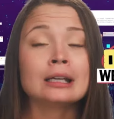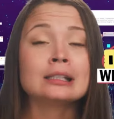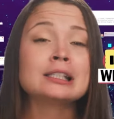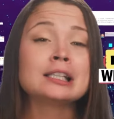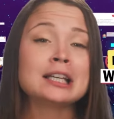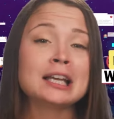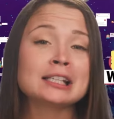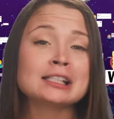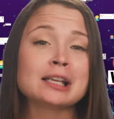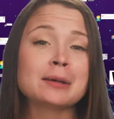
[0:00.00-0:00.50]
In
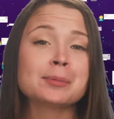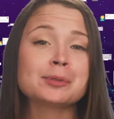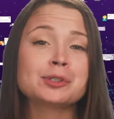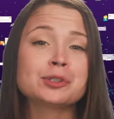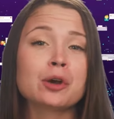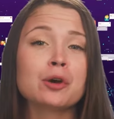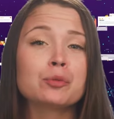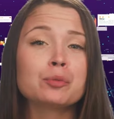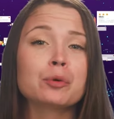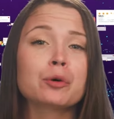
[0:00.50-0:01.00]
today's
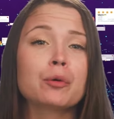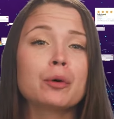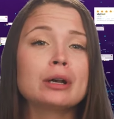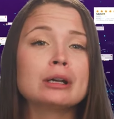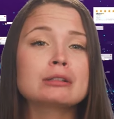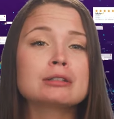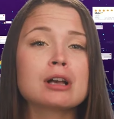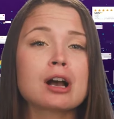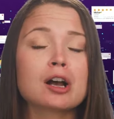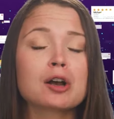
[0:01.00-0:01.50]
episode, we're going
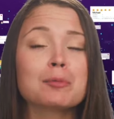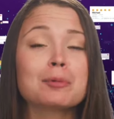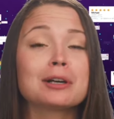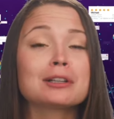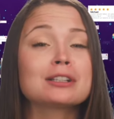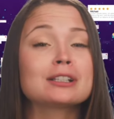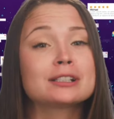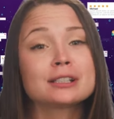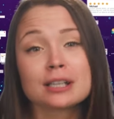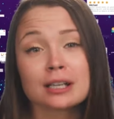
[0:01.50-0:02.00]
to talk
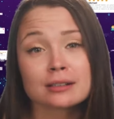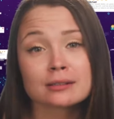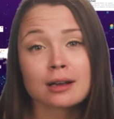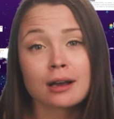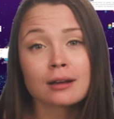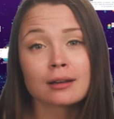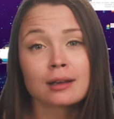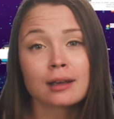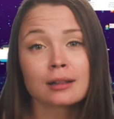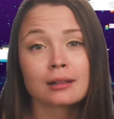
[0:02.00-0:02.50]
about the
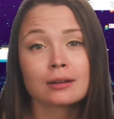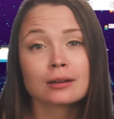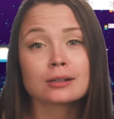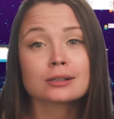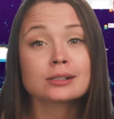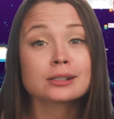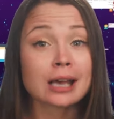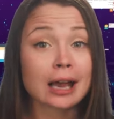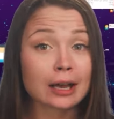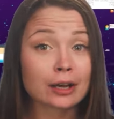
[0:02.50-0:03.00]
TikTok killer
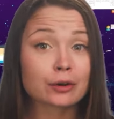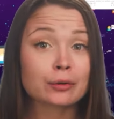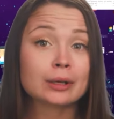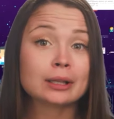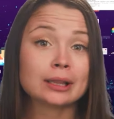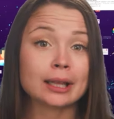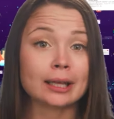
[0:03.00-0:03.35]
Zachary